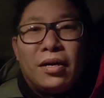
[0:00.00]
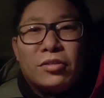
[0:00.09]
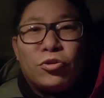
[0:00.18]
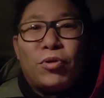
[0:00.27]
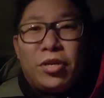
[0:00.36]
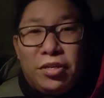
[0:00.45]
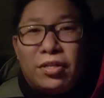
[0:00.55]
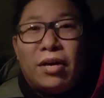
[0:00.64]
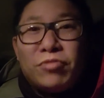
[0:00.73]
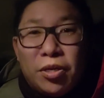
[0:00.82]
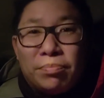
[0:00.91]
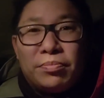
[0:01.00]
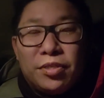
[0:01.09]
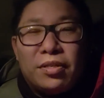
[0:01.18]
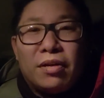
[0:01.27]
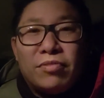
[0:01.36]
sorry, he loved him.
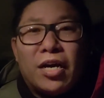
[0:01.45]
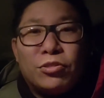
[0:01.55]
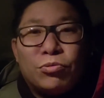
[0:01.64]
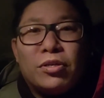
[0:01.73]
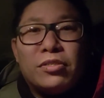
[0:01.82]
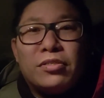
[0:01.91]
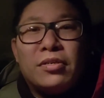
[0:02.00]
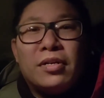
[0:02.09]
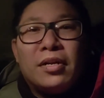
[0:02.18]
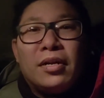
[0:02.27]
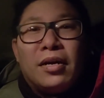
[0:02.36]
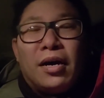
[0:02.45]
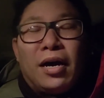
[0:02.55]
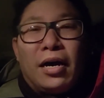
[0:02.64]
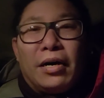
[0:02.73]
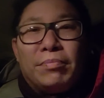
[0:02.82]
He loved Lazarus.
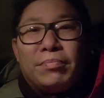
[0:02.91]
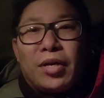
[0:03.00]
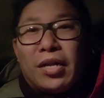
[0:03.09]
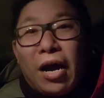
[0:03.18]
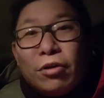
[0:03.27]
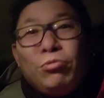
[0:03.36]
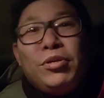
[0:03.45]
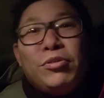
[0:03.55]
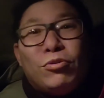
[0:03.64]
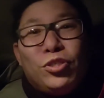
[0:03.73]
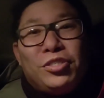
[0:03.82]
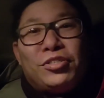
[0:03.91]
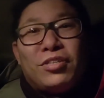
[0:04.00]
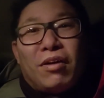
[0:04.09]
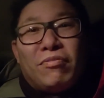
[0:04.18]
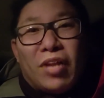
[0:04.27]
Um, and how do we know Jesus
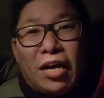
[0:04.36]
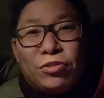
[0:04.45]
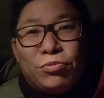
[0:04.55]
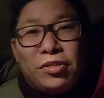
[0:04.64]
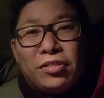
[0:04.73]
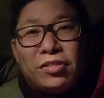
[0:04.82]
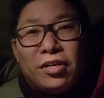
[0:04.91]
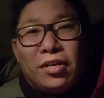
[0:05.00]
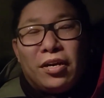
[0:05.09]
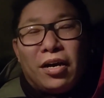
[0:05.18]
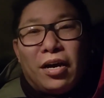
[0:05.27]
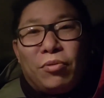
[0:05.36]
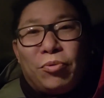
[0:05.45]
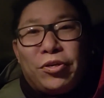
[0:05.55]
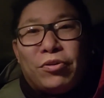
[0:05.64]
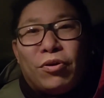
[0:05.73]
loved Lazarus?
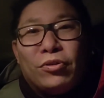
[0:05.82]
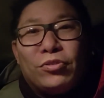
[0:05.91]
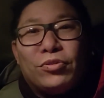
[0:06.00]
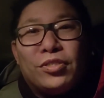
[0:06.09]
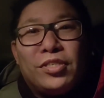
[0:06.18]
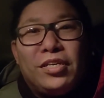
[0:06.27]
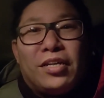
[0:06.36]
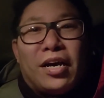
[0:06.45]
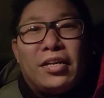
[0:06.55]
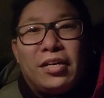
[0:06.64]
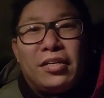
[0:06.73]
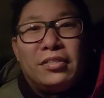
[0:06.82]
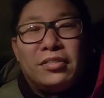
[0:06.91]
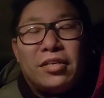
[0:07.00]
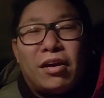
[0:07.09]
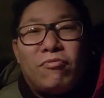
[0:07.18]
we can also see that in
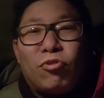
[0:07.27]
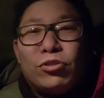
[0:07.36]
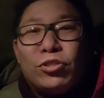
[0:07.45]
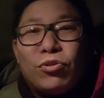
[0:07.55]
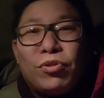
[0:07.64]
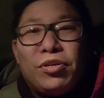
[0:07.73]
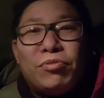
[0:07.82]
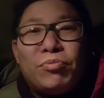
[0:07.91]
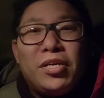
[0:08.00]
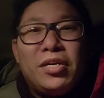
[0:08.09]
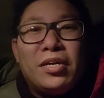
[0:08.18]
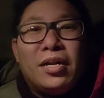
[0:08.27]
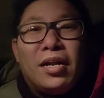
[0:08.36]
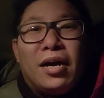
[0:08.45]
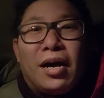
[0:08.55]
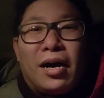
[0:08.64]
verse 33
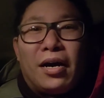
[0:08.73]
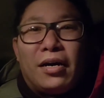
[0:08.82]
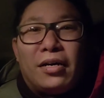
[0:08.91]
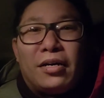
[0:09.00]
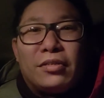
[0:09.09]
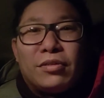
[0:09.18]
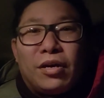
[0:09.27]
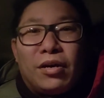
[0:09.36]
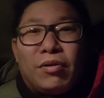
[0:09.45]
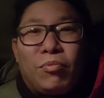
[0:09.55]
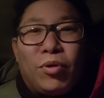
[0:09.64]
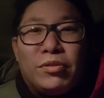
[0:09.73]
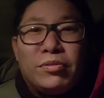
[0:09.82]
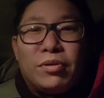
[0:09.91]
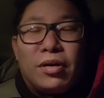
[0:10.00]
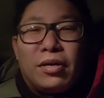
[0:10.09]
uh, uh,
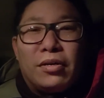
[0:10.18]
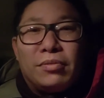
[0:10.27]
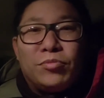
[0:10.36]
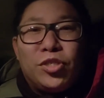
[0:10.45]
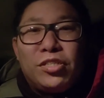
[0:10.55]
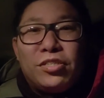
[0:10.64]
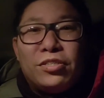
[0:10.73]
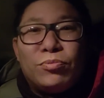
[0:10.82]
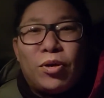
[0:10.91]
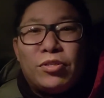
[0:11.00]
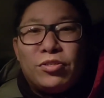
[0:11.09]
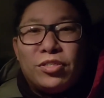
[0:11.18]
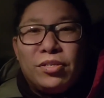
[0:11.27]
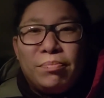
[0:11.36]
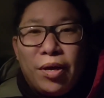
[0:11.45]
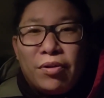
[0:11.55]
when um, Jesus went to
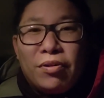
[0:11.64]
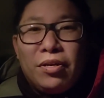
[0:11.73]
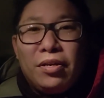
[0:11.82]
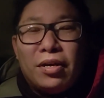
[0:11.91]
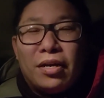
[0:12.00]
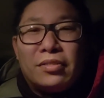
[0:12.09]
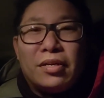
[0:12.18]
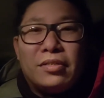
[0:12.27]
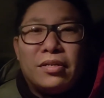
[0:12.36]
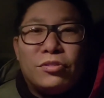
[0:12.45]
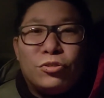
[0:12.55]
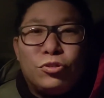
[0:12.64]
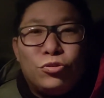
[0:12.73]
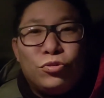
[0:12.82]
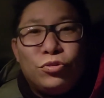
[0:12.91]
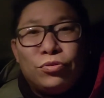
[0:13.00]
see Mary, and then uh, the
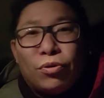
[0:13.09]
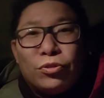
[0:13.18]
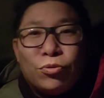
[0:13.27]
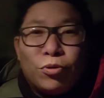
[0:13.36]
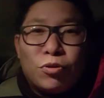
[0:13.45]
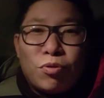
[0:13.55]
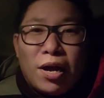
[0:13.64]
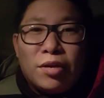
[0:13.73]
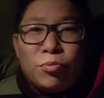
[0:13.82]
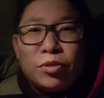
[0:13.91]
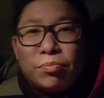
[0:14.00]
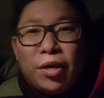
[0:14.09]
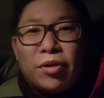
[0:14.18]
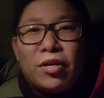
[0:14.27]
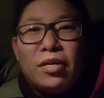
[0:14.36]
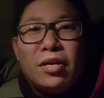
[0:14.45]
Jews also were crying with
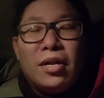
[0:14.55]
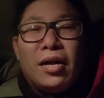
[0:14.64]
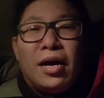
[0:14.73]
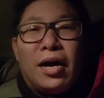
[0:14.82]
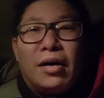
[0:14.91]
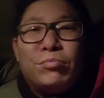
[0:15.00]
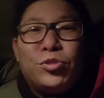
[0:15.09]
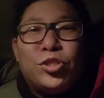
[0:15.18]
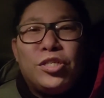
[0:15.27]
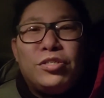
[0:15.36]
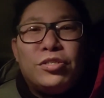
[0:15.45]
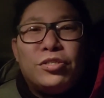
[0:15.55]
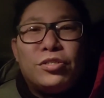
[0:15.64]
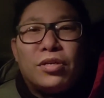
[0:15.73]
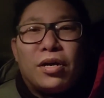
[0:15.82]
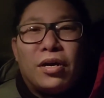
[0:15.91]
Mary, um,
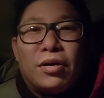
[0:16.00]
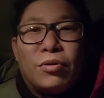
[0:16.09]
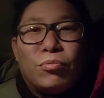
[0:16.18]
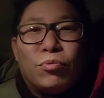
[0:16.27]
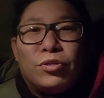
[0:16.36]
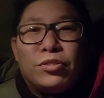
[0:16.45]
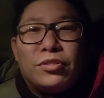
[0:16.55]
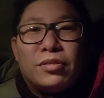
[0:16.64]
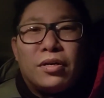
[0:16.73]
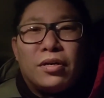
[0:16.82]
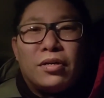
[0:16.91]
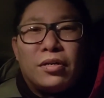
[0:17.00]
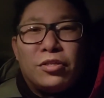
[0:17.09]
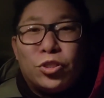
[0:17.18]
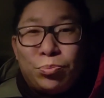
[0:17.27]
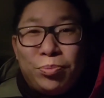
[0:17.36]
Jesus uh, was uh,
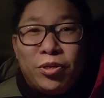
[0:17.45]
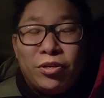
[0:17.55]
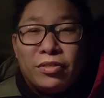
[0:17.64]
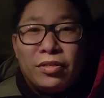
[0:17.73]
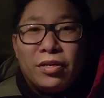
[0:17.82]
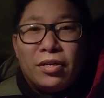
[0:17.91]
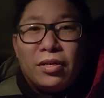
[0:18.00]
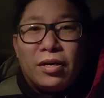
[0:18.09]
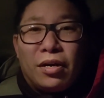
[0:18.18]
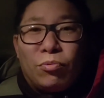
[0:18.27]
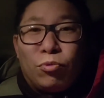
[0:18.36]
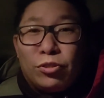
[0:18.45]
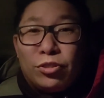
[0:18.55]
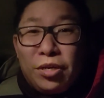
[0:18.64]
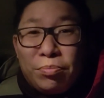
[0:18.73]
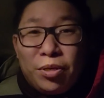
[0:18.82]
his spirit was
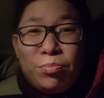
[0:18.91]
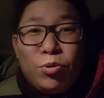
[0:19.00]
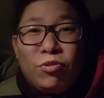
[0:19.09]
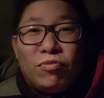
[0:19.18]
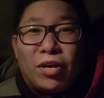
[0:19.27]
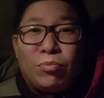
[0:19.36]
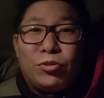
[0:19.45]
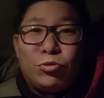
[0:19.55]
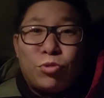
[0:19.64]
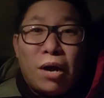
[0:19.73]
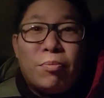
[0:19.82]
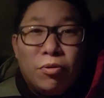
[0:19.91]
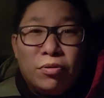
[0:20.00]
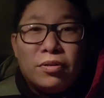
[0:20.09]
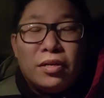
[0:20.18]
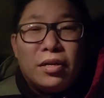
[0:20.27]
deeply moved and was troubled.
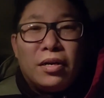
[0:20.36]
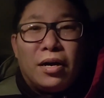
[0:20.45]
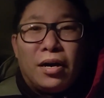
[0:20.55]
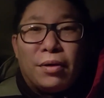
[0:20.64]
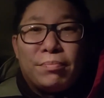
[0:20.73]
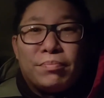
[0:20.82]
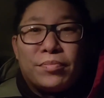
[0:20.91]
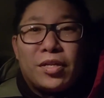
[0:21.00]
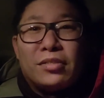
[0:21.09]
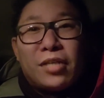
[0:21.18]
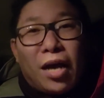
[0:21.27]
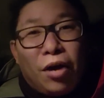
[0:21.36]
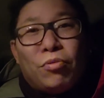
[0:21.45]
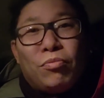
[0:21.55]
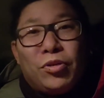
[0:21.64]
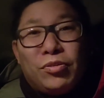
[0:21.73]
Um, that's how
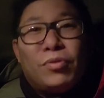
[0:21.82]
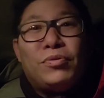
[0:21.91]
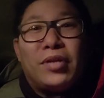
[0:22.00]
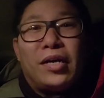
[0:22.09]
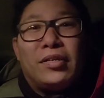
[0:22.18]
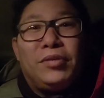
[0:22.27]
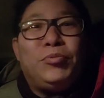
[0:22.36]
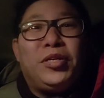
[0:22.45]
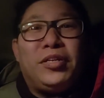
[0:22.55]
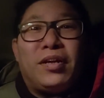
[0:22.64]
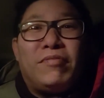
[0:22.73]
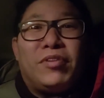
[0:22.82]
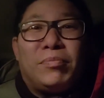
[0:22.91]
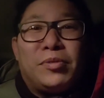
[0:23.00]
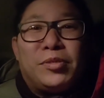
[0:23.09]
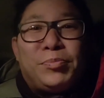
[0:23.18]
we know that he really loved
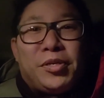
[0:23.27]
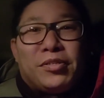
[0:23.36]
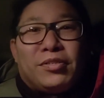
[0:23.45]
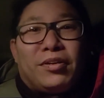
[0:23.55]
them. It's because